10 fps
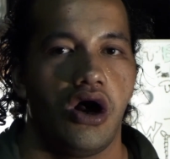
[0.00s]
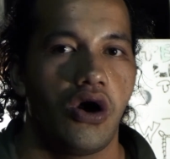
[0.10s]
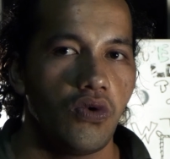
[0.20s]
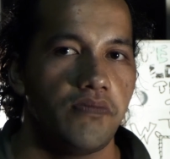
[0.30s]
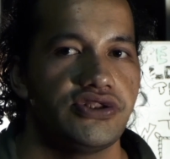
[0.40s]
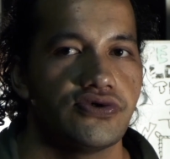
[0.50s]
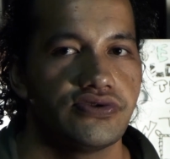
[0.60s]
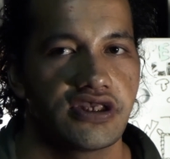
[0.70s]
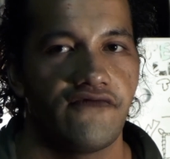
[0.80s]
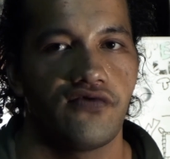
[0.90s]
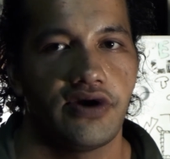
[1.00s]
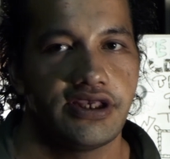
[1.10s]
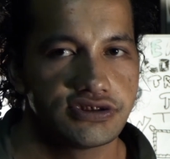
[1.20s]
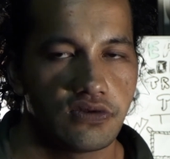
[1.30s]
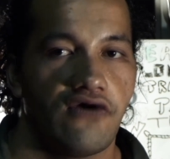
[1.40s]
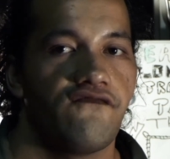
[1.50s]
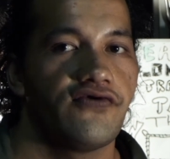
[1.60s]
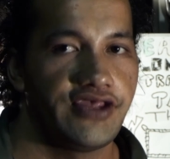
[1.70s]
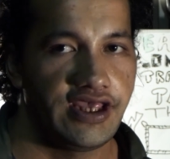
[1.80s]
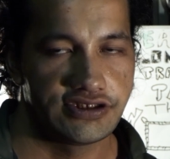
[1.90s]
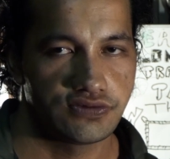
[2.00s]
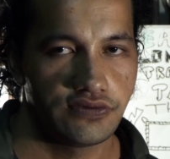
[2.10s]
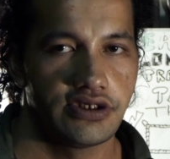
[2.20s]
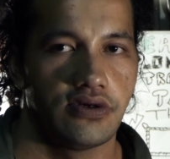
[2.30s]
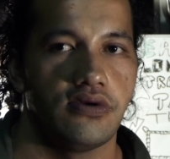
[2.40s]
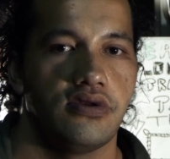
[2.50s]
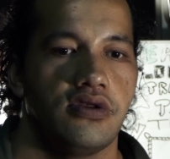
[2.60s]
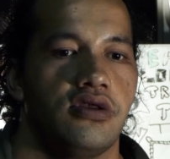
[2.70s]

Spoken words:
I will be doing a giveaway as well for that as well.